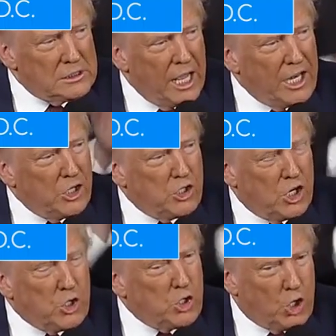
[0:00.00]
and it
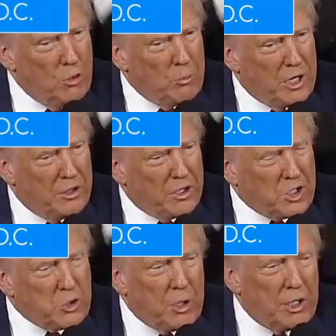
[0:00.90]
just shouldn't be
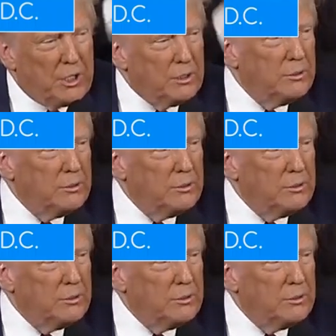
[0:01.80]
this way.